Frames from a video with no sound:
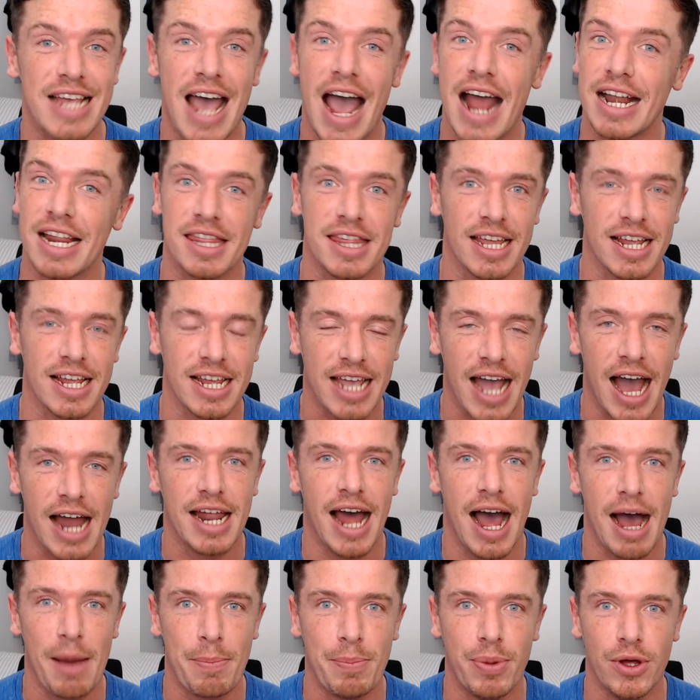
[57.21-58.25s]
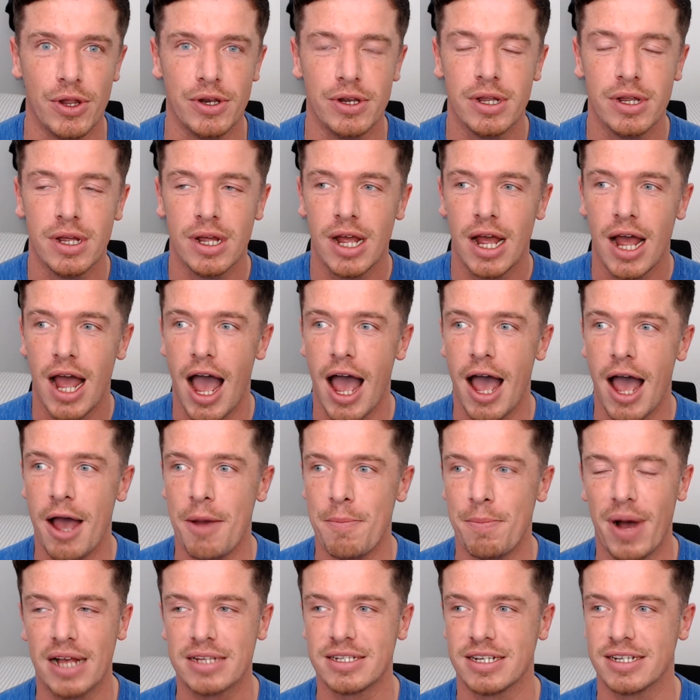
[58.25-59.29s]
Anything can happen.
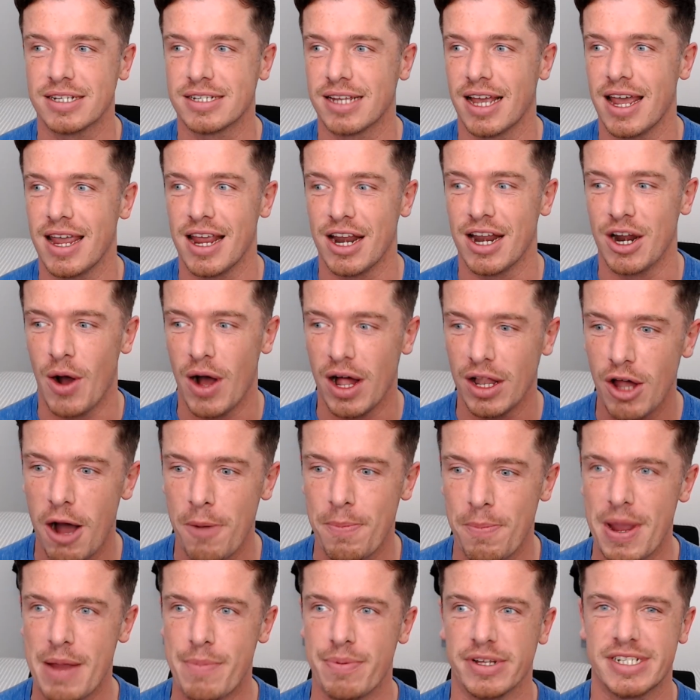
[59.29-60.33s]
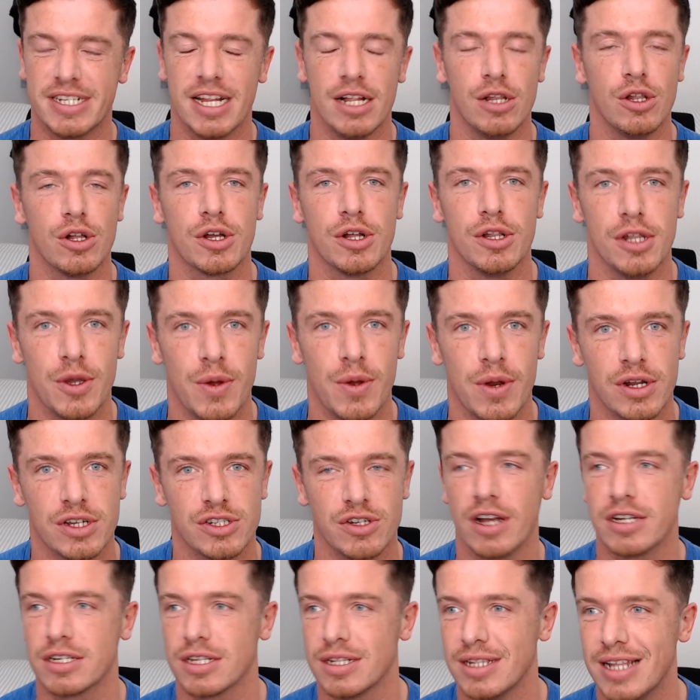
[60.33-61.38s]
But as I say, you know, a lot of people still look at Luton as,
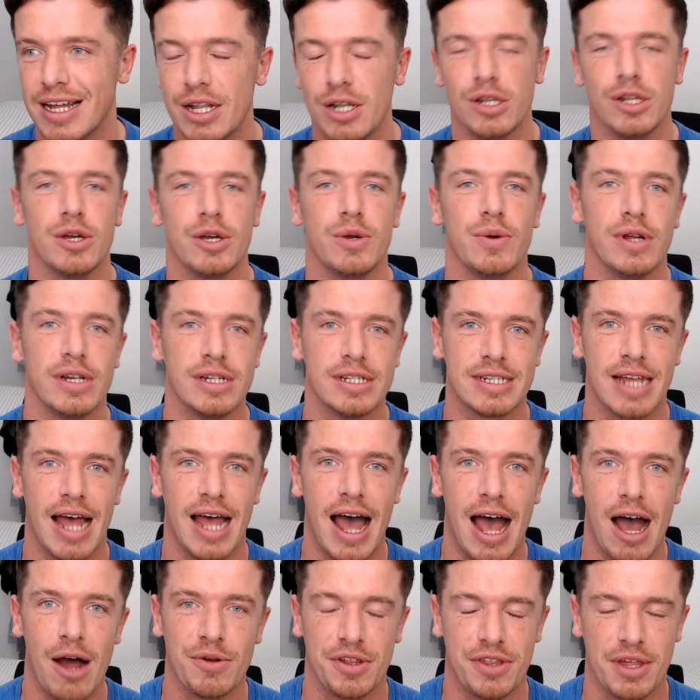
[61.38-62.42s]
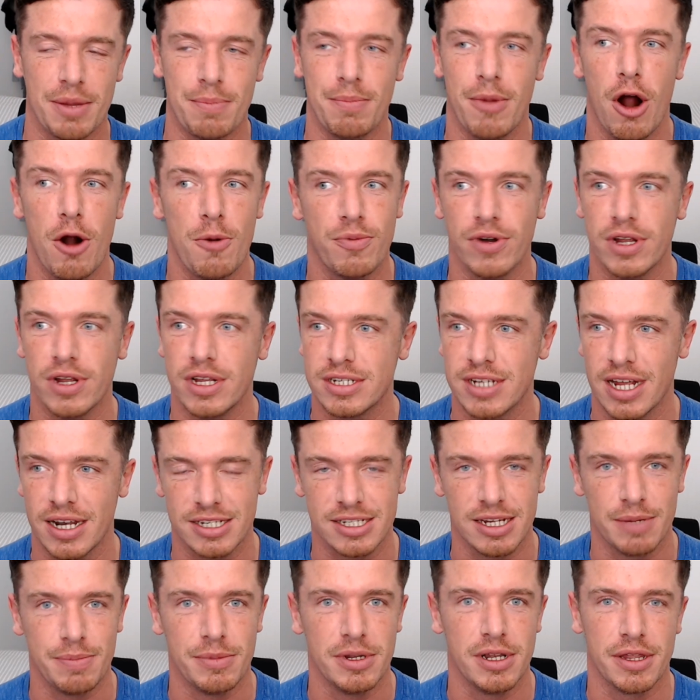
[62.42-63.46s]
well, it's a little Luton town. I think Mowbray said a
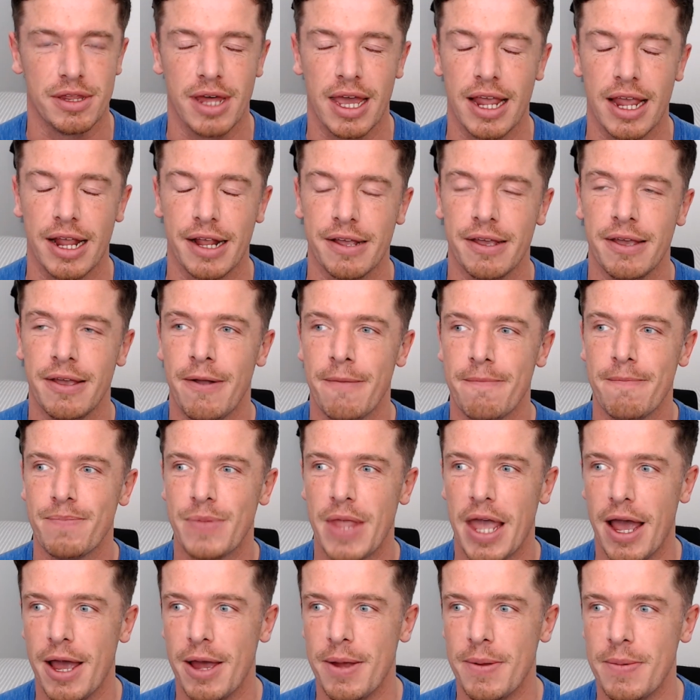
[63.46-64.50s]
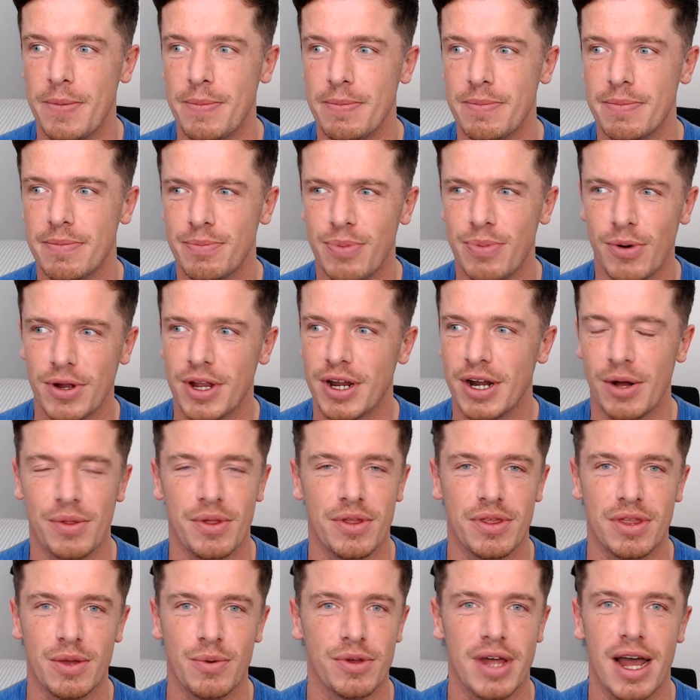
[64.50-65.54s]
similar thing. But, you know,
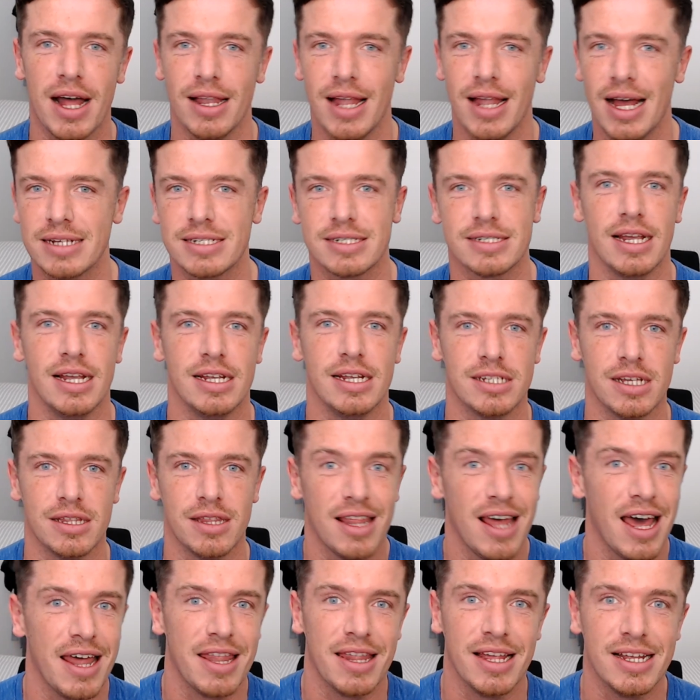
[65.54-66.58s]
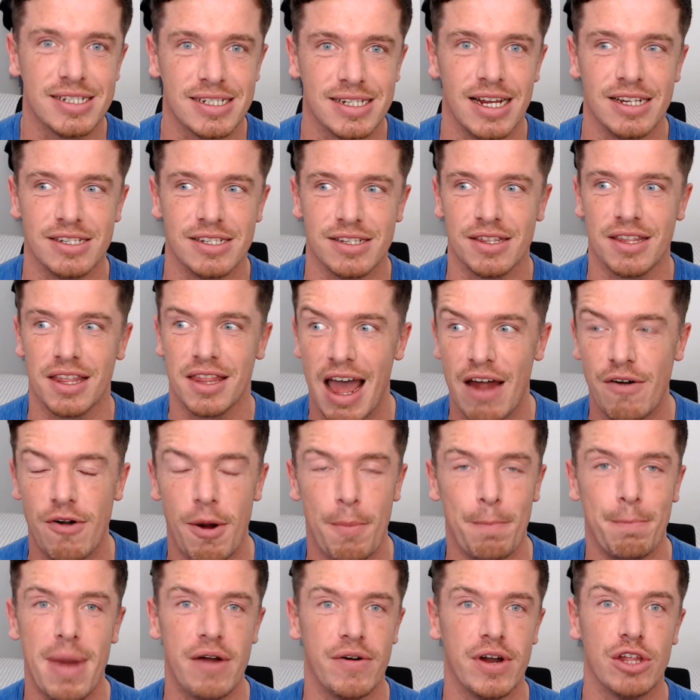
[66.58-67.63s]
they were there last season, they're there this season, they're there
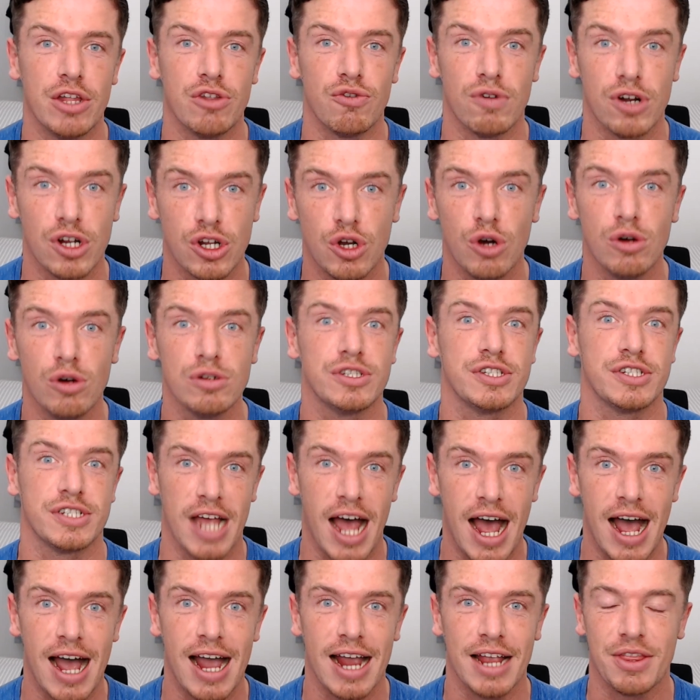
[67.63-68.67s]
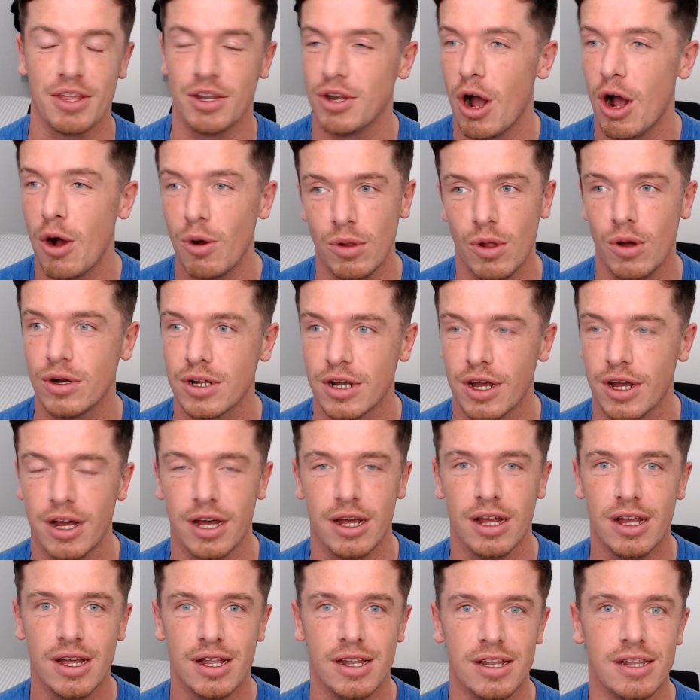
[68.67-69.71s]
on merit, they're a good side, they're no
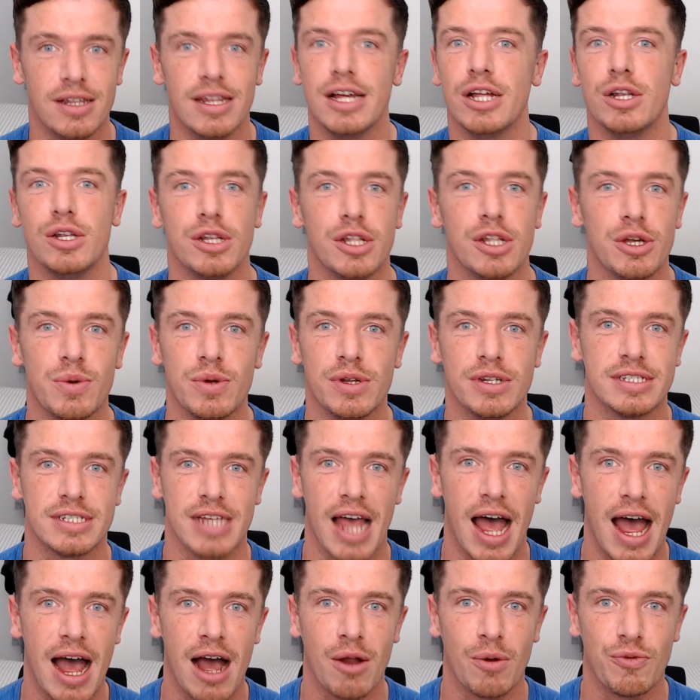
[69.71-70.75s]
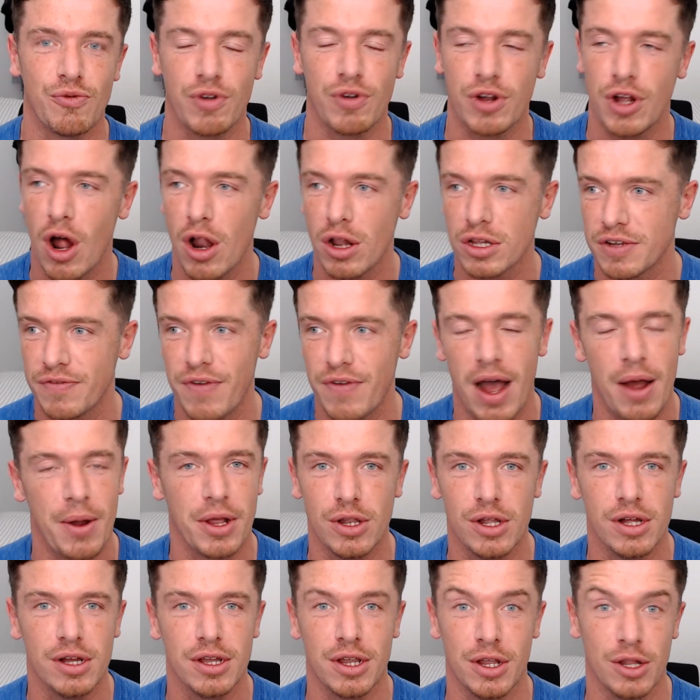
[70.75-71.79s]
longer little Luton Town, regardless of how
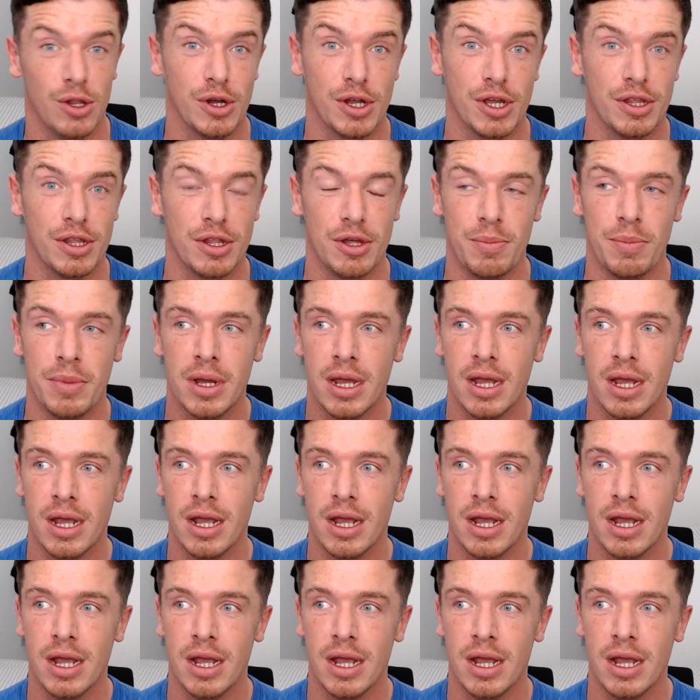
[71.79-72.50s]
you look at them.